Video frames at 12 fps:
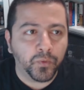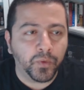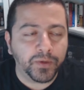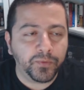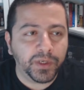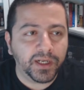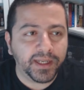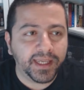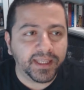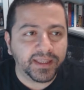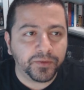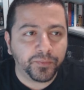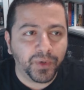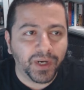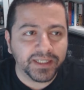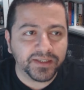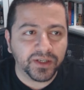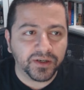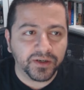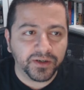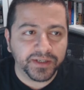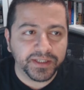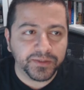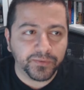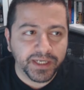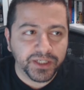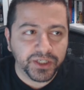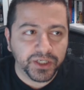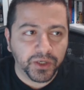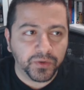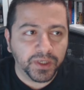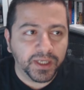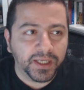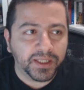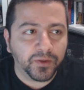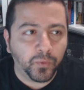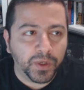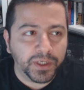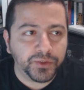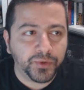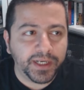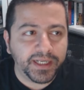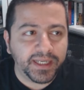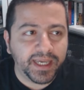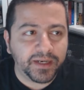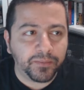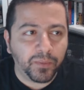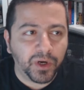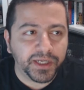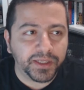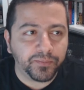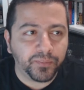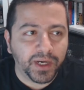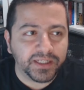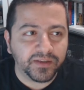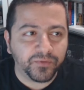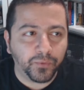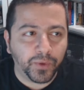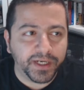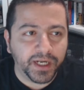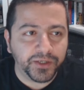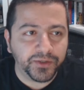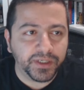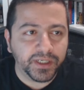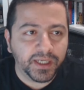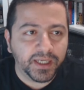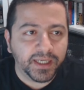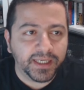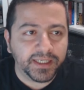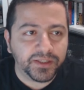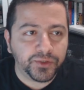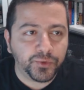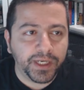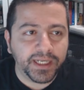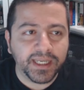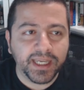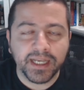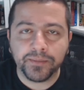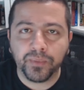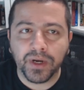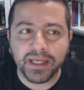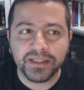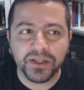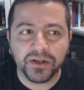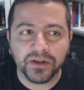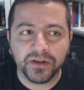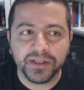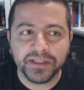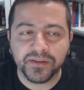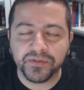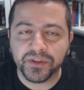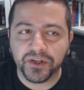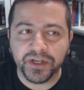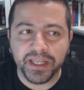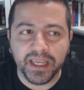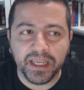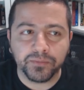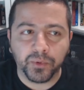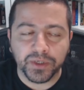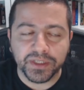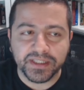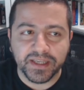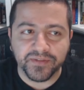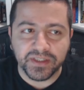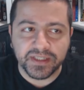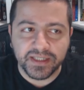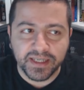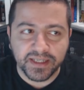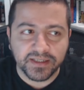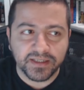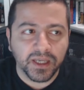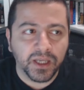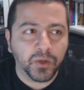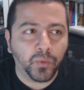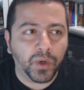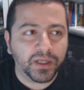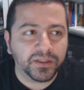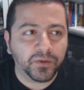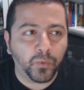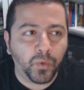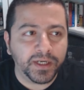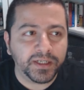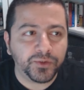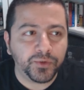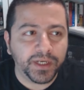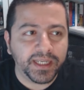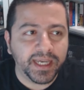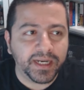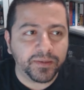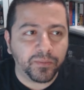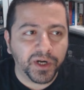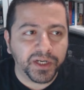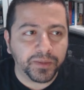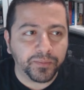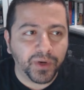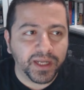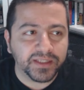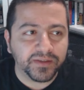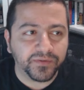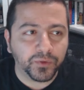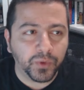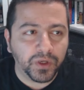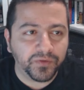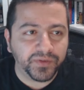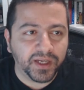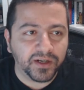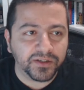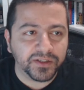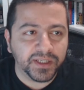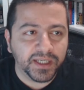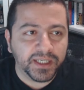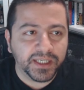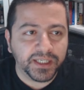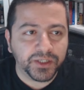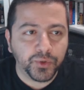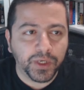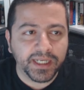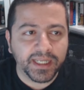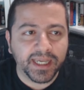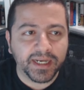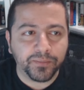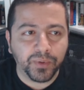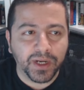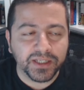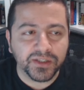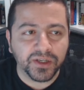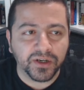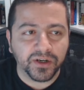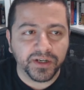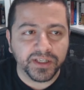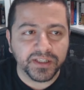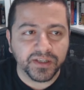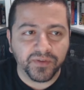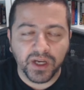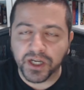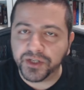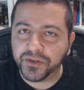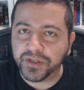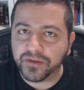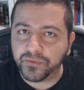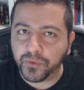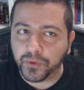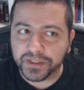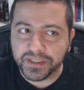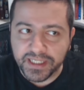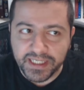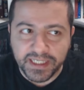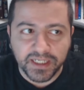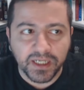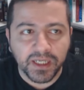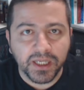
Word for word: When we look at their price to earnings ratio, the one trading at a market price of $100 is trading at a price to earnings of 38.76, while the one trading at a market price of $12 is trading at a price to earnings of 114.